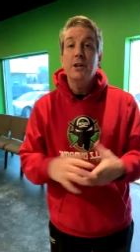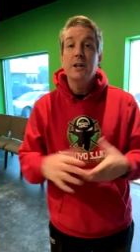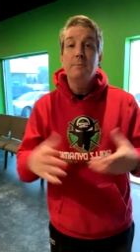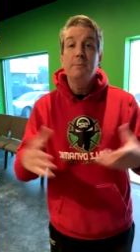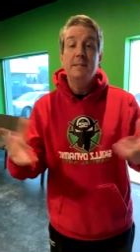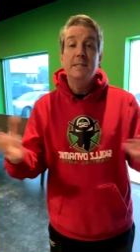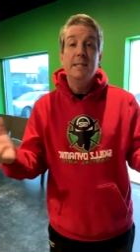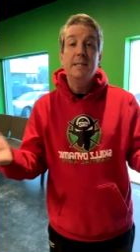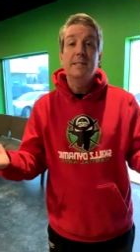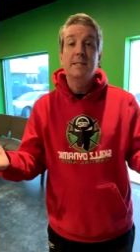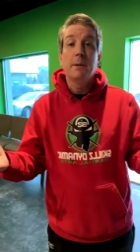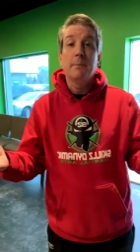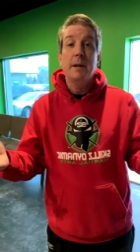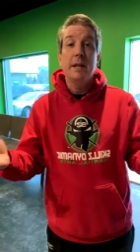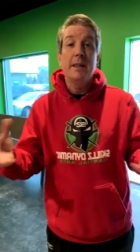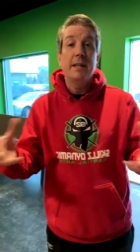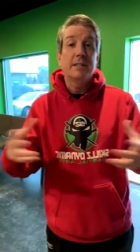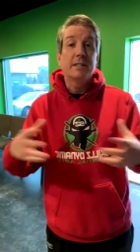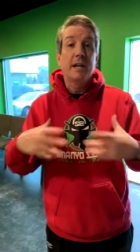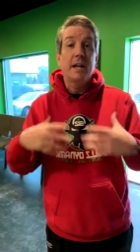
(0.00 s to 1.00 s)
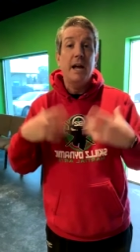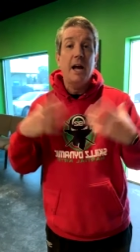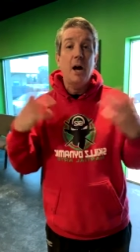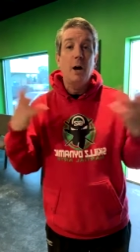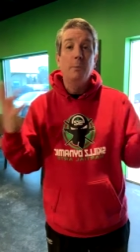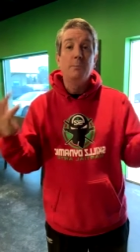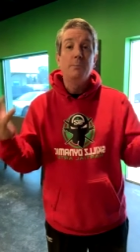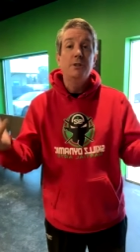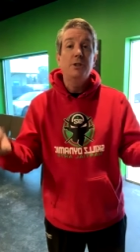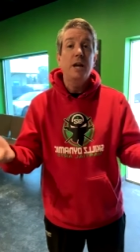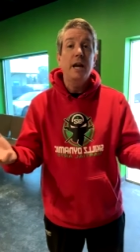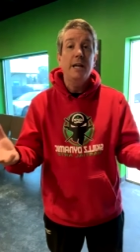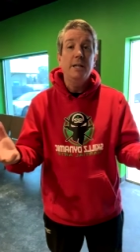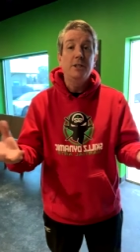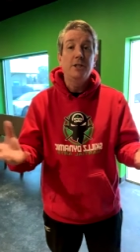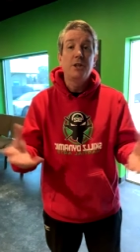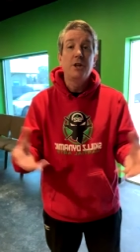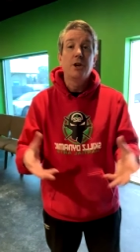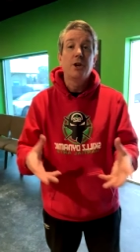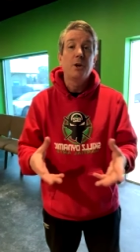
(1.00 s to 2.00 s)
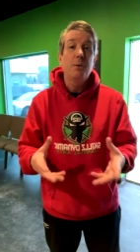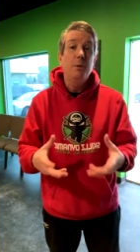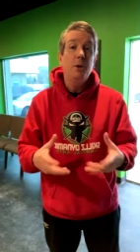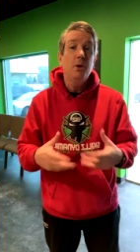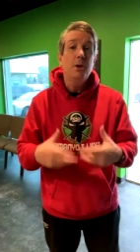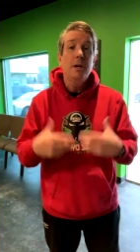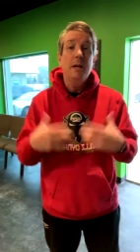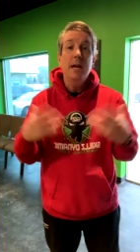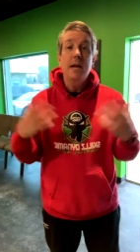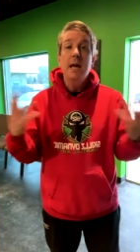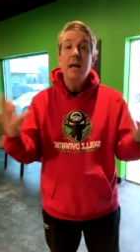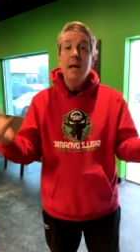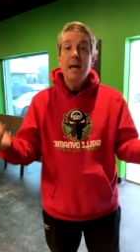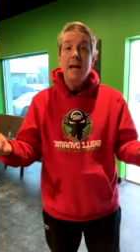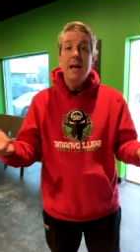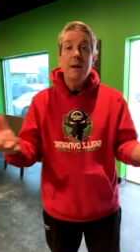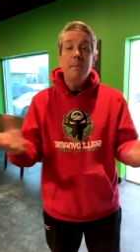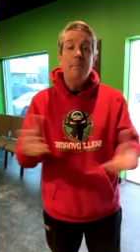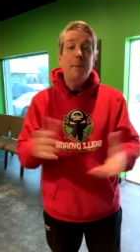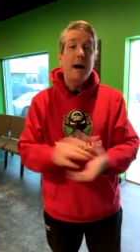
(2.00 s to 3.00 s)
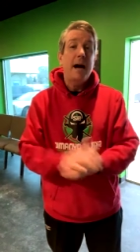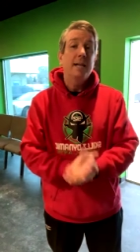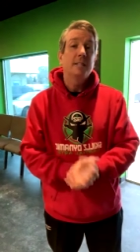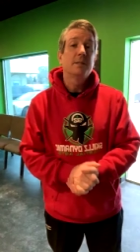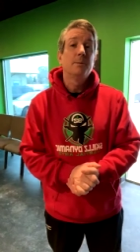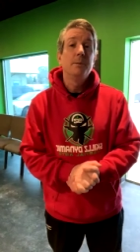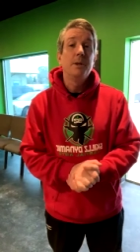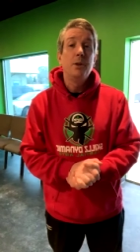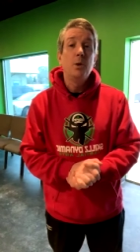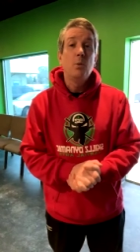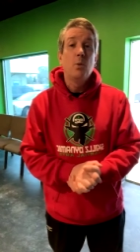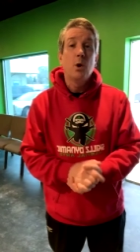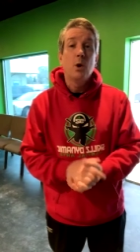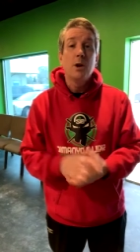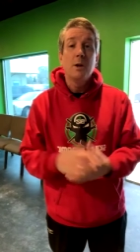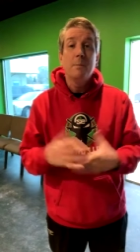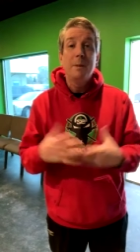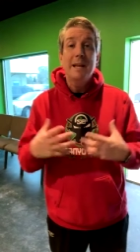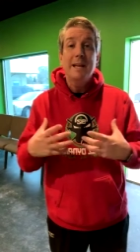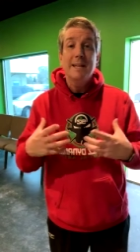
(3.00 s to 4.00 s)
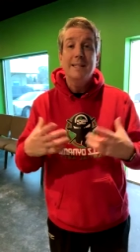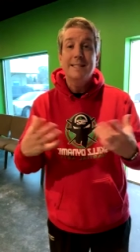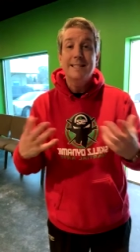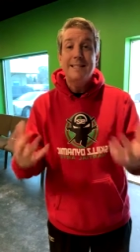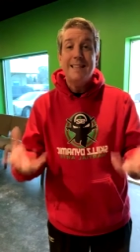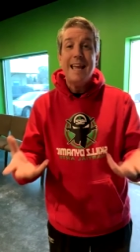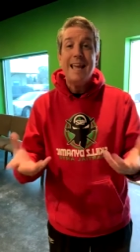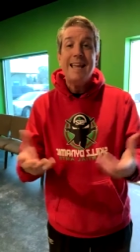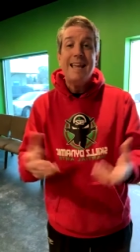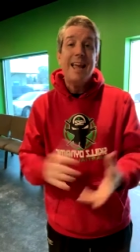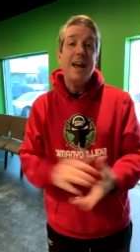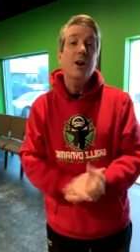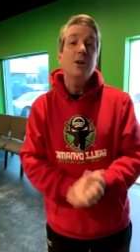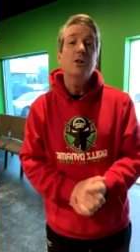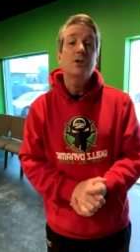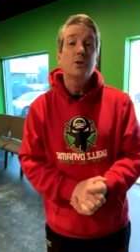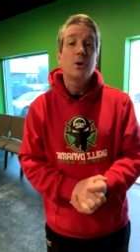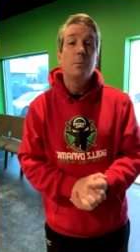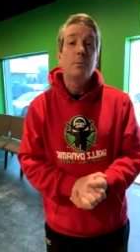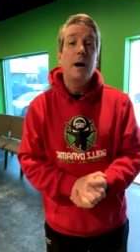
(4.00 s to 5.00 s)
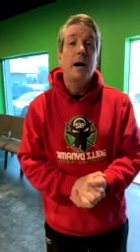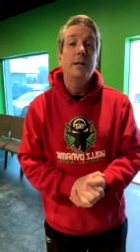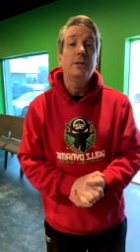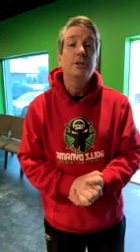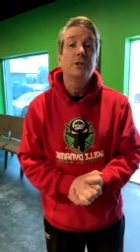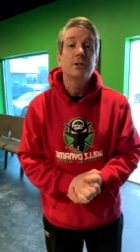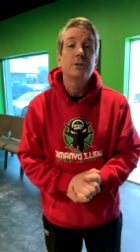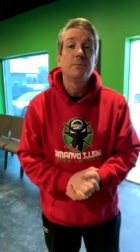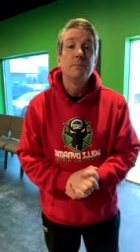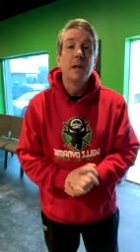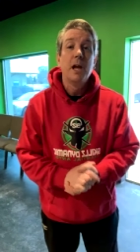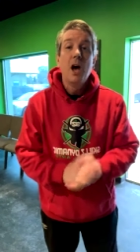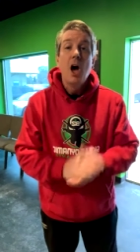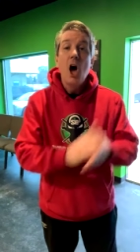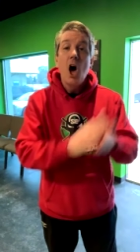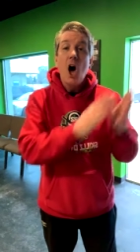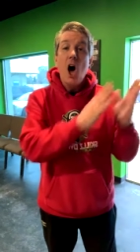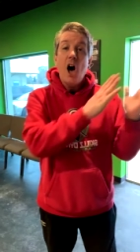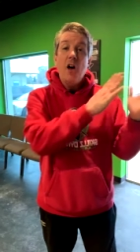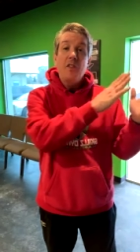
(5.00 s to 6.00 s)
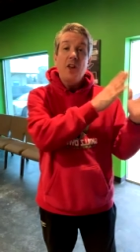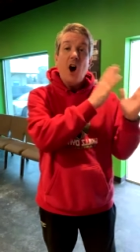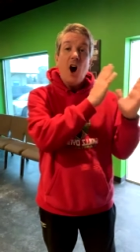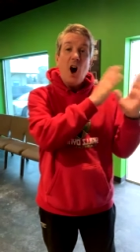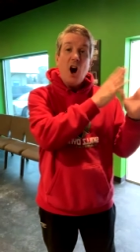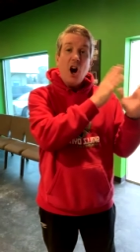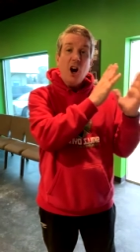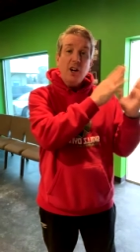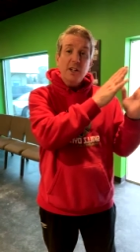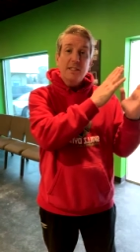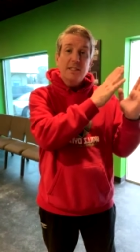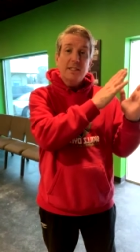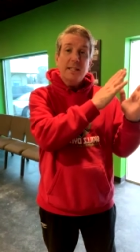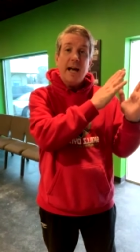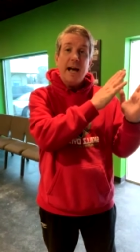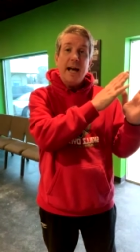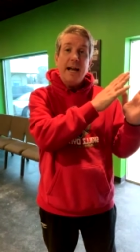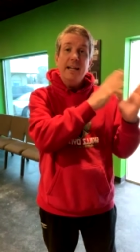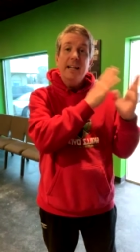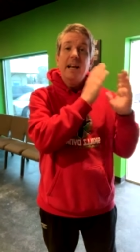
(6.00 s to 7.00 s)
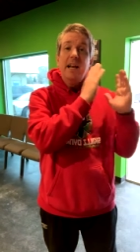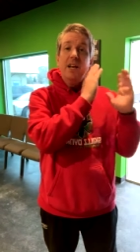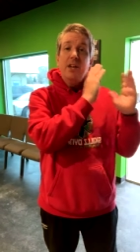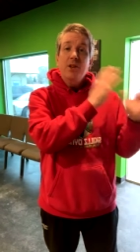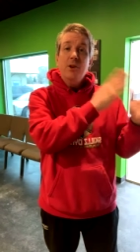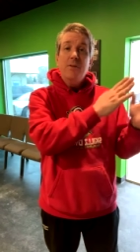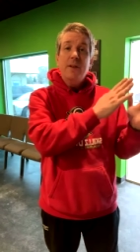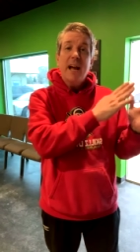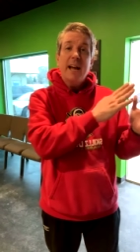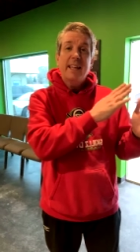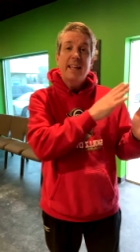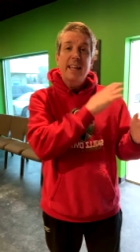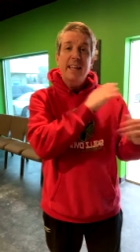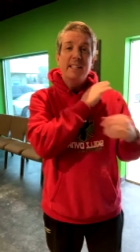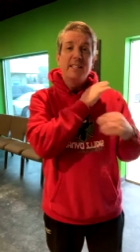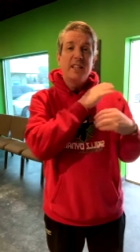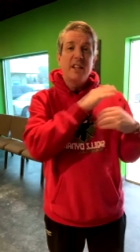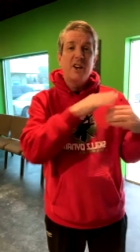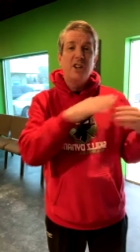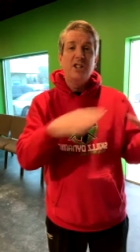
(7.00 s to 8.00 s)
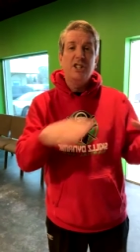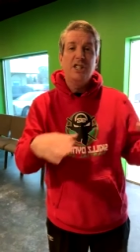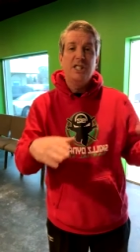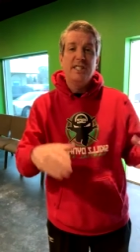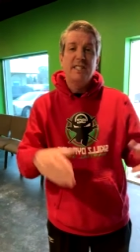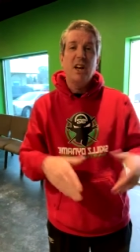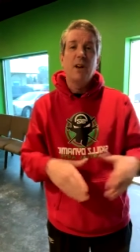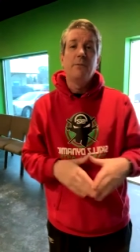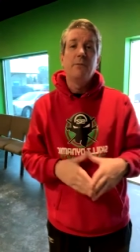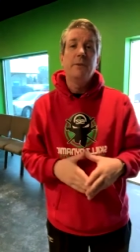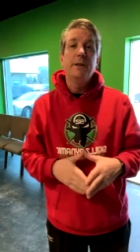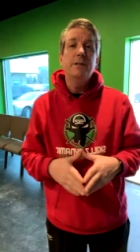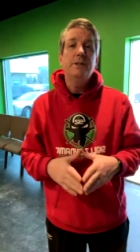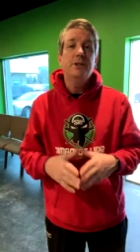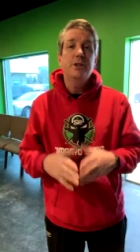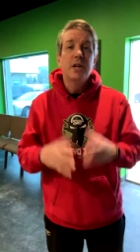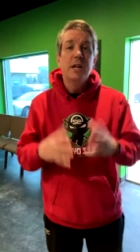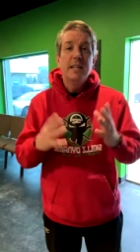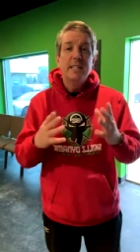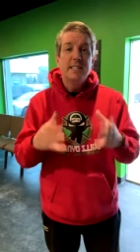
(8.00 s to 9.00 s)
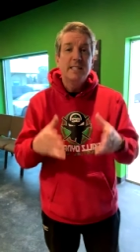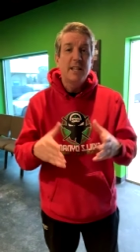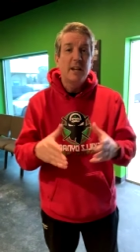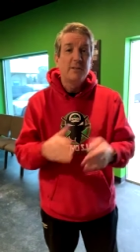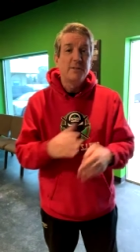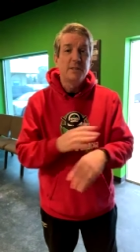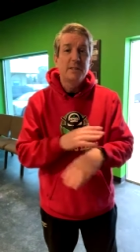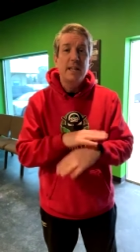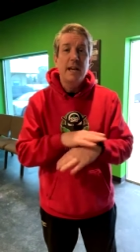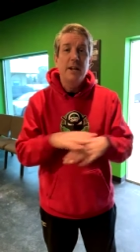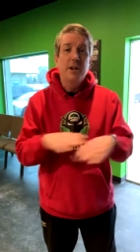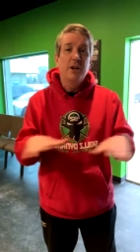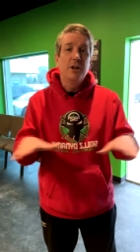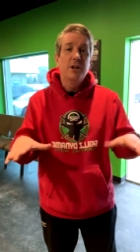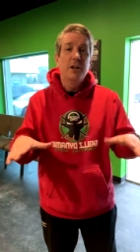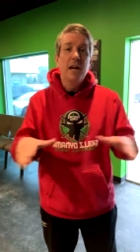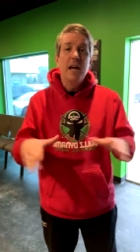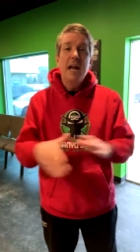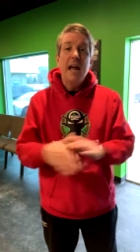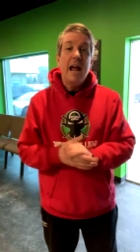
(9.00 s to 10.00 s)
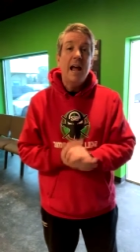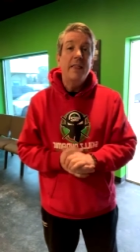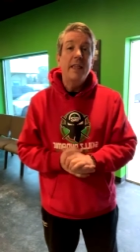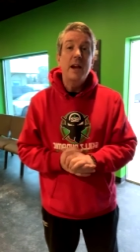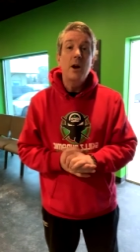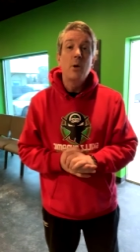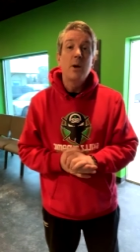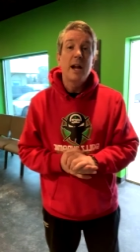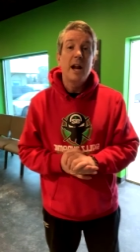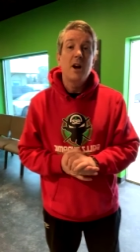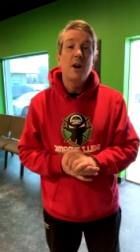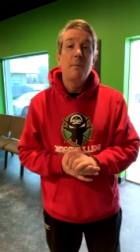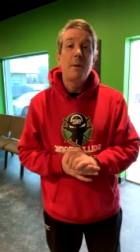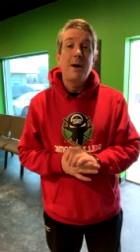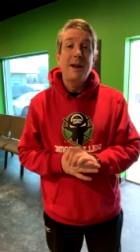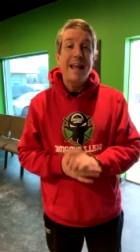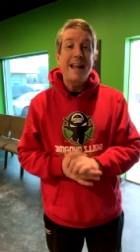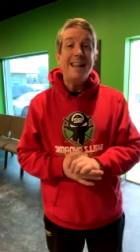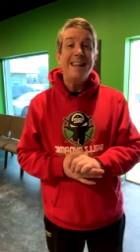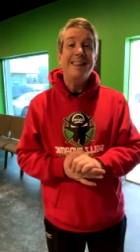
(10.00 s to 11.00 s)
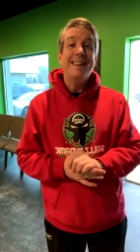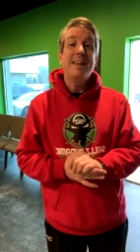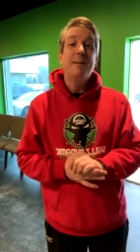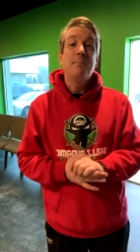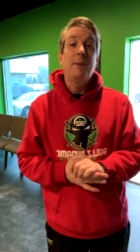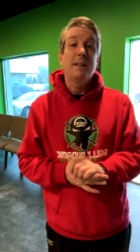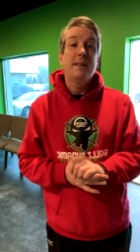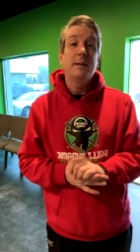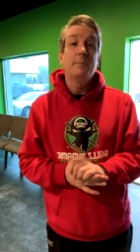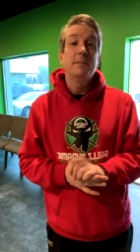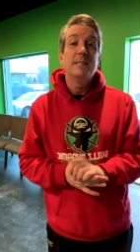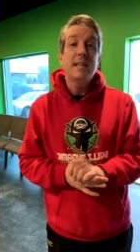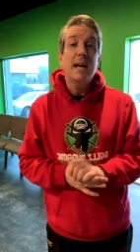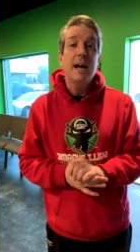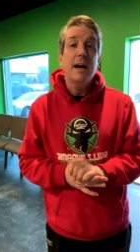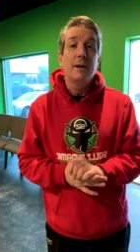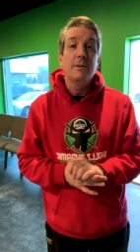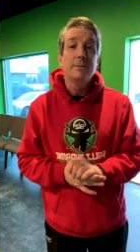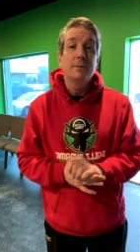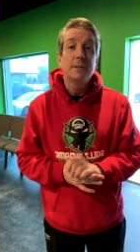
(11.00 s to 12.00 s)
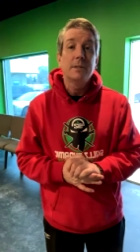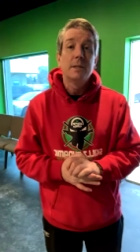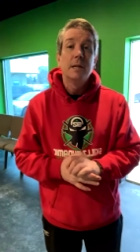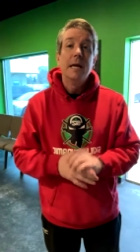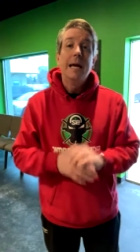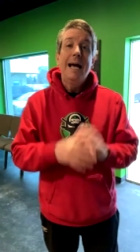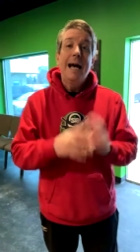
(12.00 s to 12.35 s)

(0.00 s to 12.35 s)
You're going to see somebody that's going to help change their community and possibly the world because they care so much. On the hard side, you've got kids that are just selfish, self-centered, and they don't care about anything but themselves.